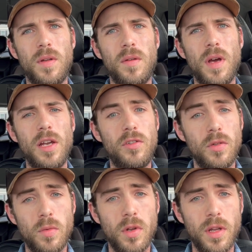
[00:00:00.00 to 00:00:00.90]
I
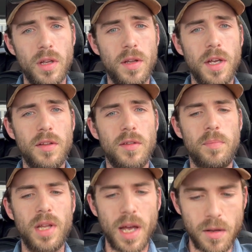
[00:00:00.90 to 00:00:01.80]
do really like the
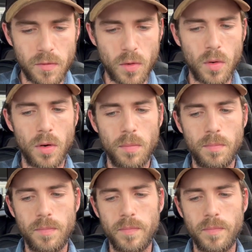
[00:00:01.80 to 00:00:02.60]
platform.